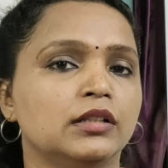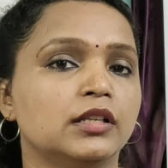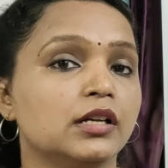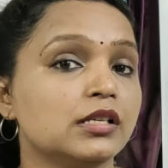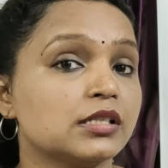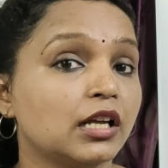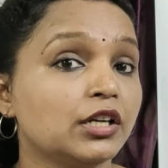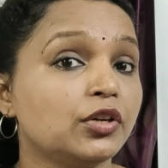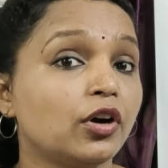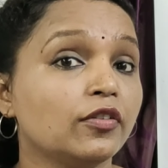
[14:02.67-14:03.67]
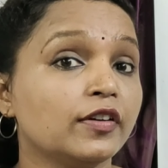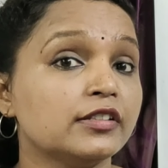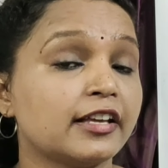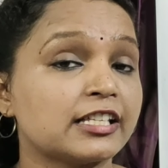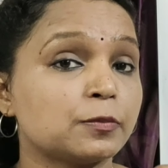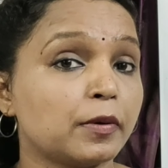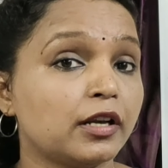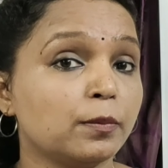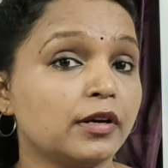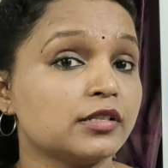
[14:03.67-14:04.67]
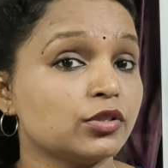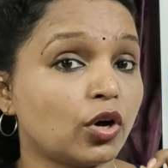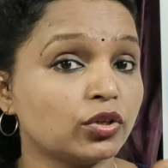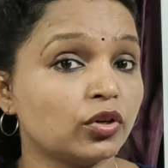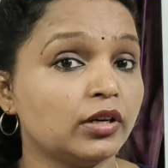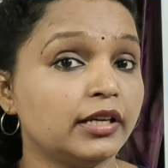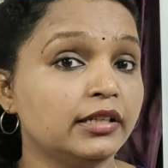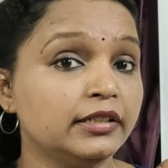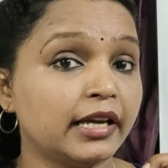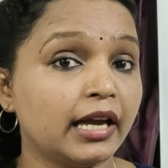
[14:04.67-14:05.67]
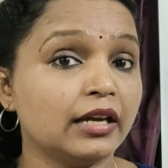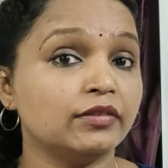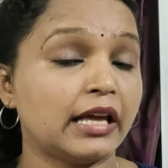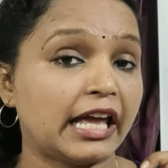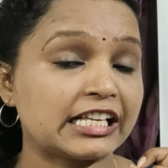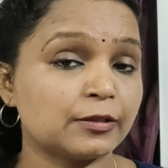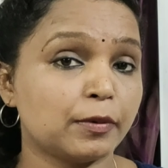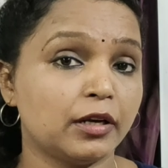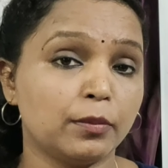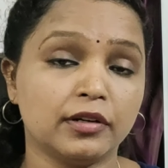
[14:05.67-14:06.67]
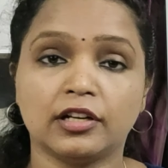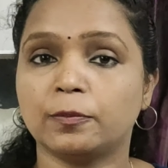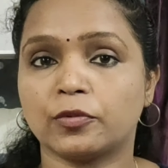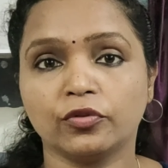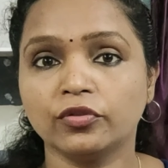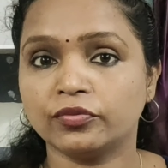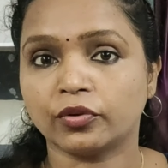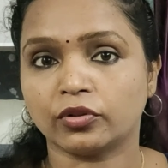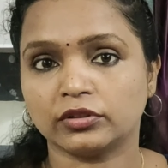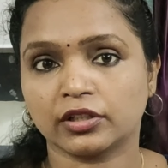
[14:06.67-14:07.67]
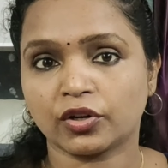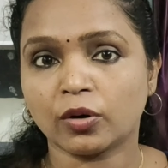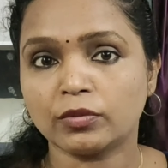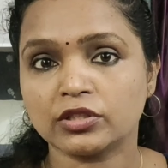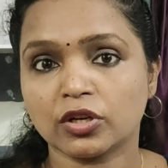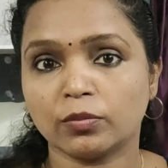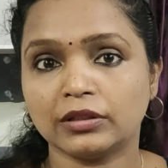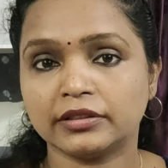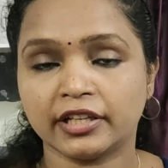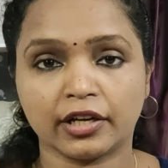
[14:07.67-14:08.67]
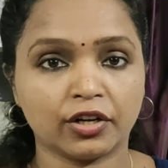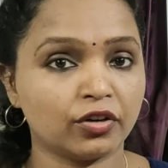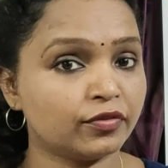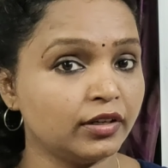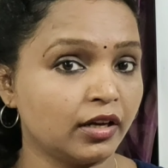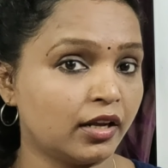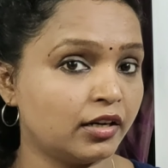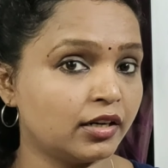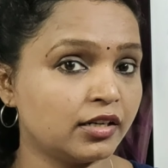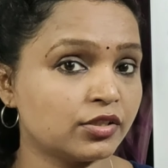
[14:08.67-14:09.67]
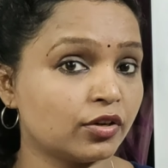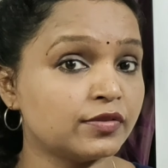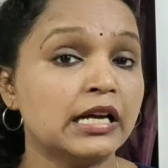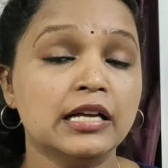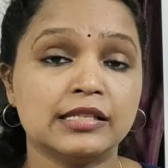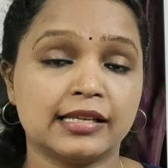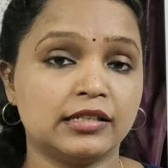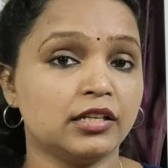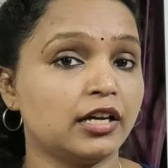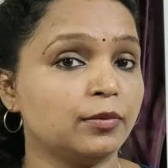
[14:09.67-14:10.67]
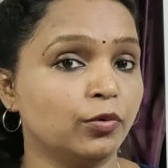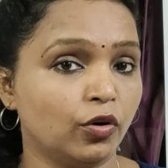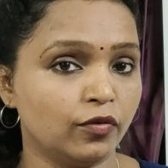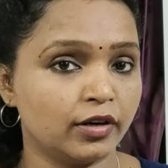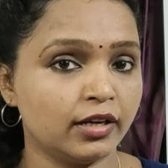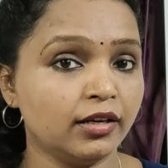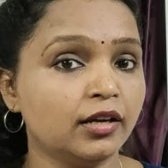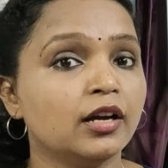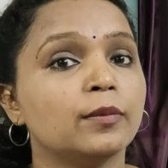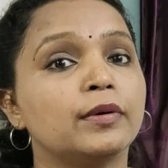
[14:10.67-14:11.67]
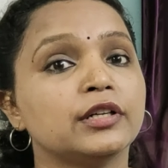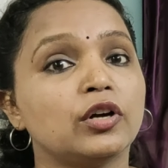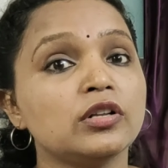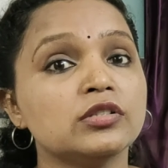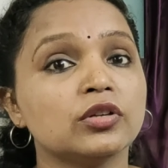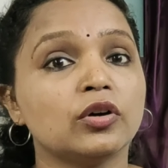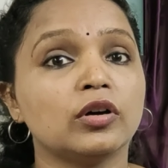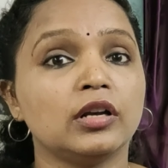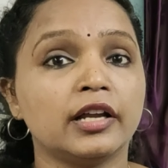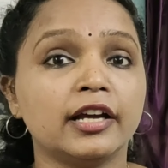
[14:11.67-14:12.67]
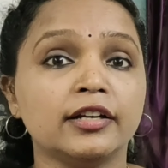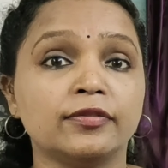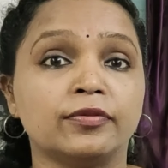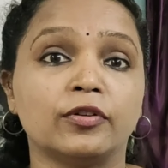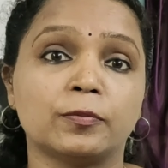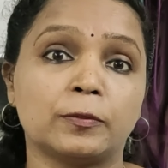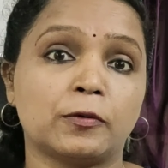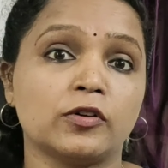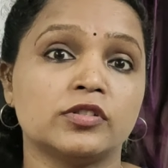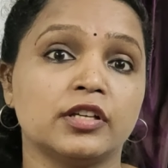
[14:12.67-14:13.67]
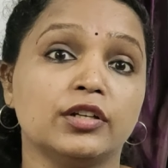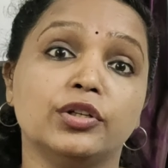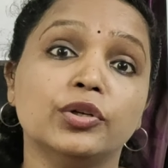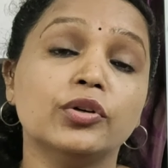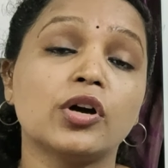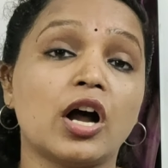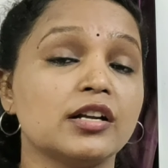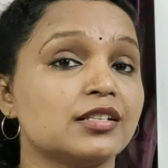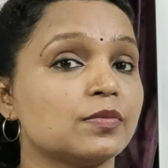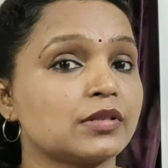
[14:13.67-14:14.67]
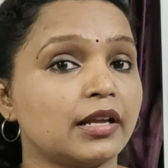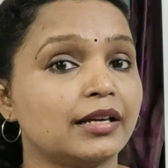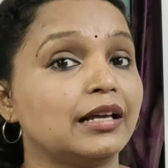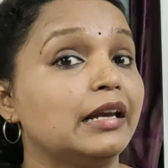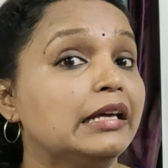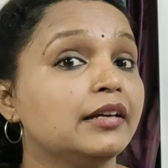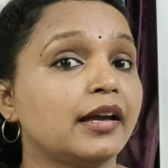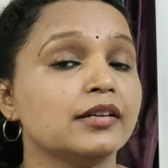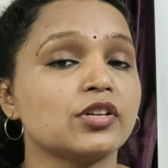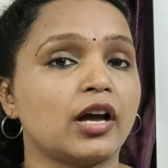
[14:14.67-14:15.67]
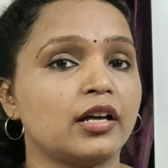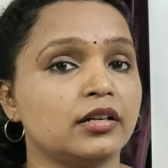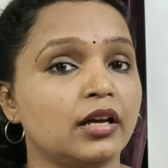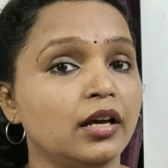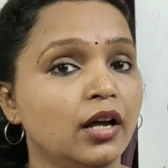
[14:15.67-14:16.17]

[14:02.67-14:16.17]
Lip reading: The result of his experiments not only gave the experimental proof for the chromosomal theory of inheritance of Seton and Bovary, but also led for proposing new concepts like linkage and